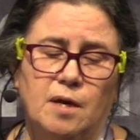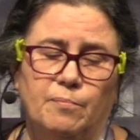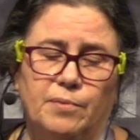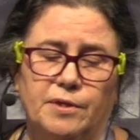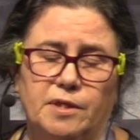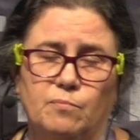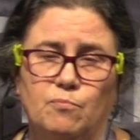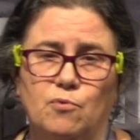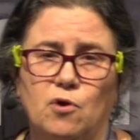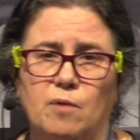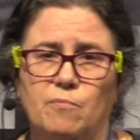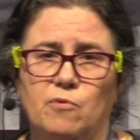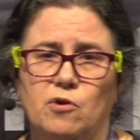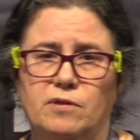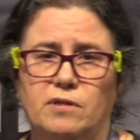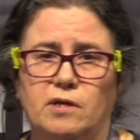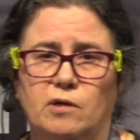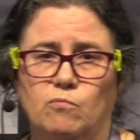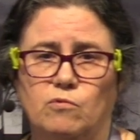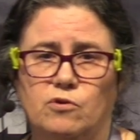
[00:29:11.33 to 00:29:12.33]
but the primary
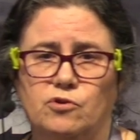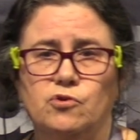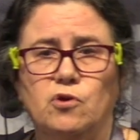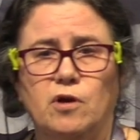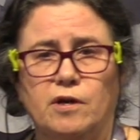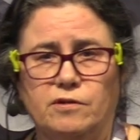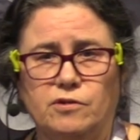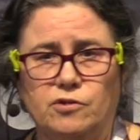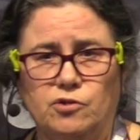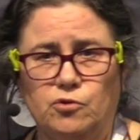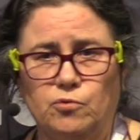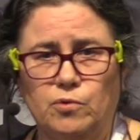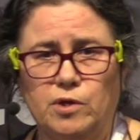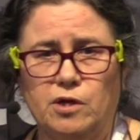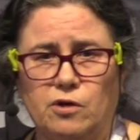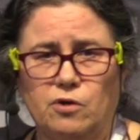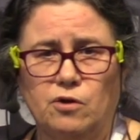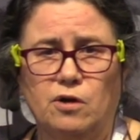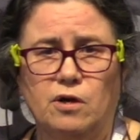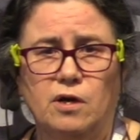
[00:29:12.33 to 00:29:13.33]
thing we're trying to do
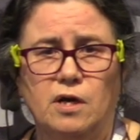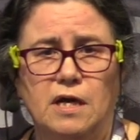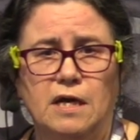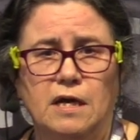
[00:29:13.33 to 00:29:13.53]
here